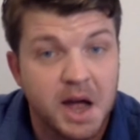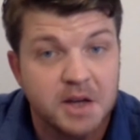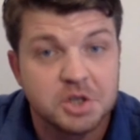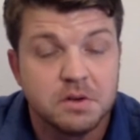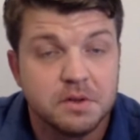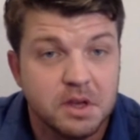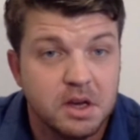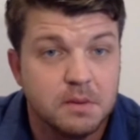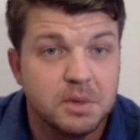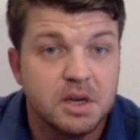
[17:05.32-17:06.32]
rational
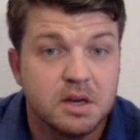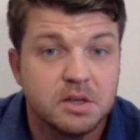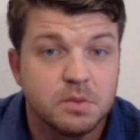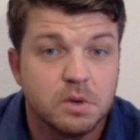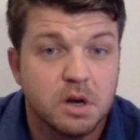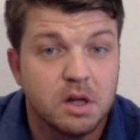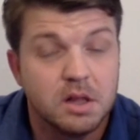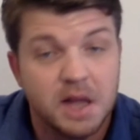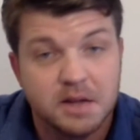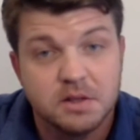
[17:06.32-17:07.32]
thing because
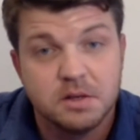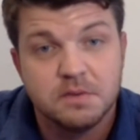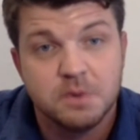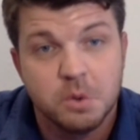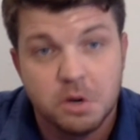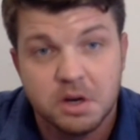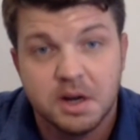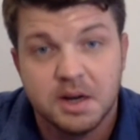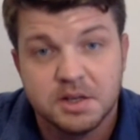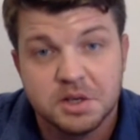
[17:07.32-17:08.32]
collective
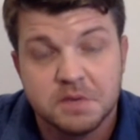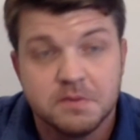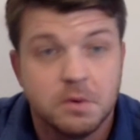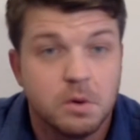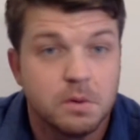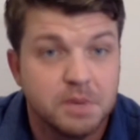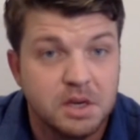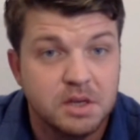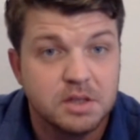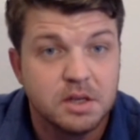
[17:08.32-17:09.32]
organizing for
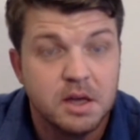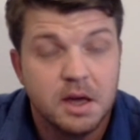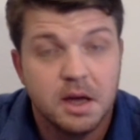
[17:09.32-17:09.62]
peace